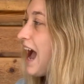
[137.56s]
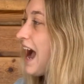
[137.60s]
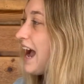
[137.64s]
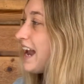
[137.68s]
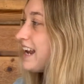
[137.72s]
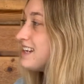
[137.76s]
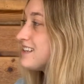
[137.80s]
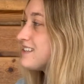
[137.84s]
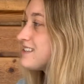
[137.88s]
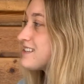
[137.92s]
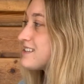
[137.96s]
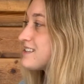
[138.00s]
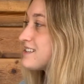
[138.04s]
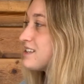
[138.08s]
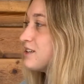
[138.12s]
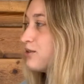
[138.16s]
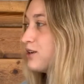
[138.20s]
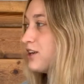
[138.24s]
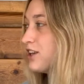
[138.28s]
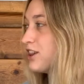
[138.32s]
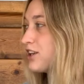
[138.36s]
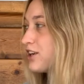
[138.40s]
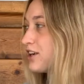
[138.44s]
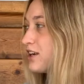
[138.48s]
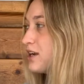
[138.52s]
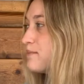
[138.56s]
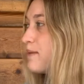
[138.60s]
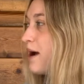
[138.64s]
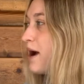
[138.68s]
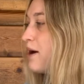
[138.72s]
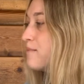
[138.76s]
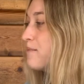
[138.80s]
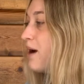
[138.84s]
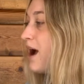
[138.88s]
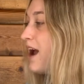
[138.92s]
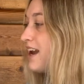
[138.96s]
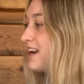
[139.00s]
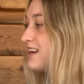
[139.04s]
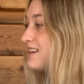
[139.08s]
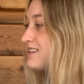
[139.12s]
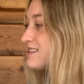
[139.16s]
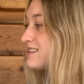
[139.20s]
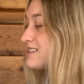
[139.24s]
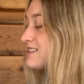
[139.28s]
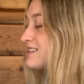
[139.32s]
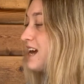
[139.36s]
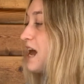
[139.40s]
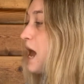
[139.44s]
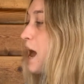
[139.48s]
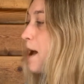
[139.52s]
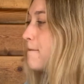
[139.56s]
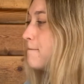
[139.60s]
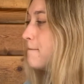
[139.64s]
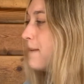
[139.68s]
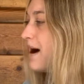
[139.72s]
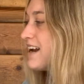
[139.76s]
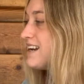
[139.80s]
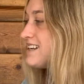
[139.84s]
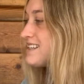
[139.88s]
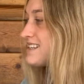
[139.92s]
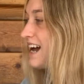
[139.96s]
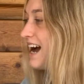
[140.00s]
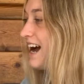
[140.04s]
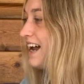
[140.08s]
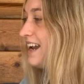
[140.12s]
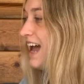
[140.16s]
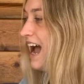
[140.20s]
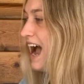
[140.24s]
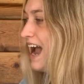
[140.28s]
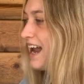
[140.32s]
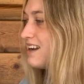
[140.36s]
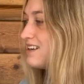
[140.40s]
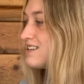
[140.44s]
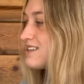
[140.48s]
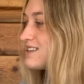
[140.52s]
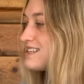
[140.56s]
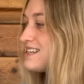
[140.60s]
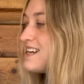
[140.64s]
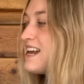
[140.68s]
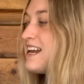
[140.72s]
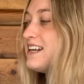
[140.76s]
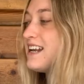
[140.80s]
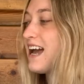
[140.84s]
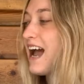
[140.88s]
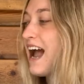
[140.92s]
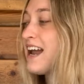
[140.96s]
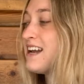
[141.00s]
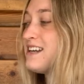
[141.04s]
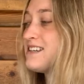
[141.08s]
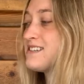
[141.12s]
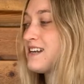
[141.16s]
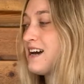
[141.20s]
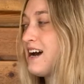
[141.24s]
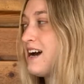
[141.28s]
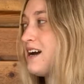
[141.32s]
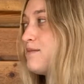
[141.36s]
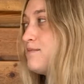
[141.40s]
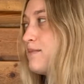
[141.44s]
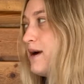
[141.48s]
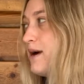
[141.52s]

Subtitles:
ice. You can learn about mice. Mice on ice and ice on